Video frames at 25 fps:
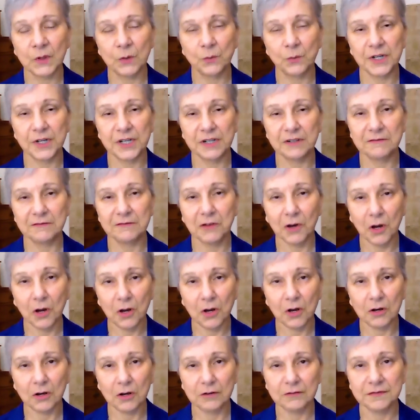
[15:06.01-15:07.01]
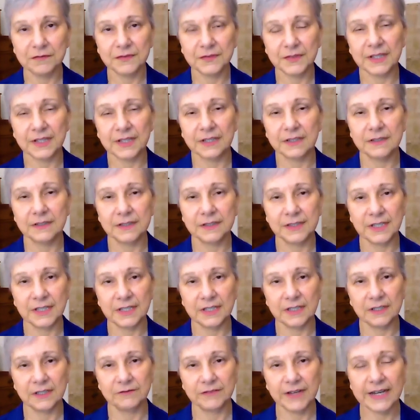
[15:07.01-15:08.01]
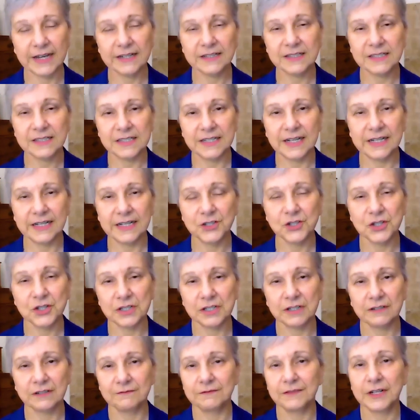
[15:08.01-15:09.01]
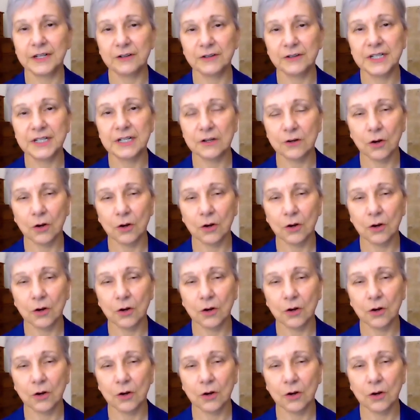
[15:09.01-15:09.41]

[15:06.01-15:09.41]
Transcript: would involve uh, the vaccination of very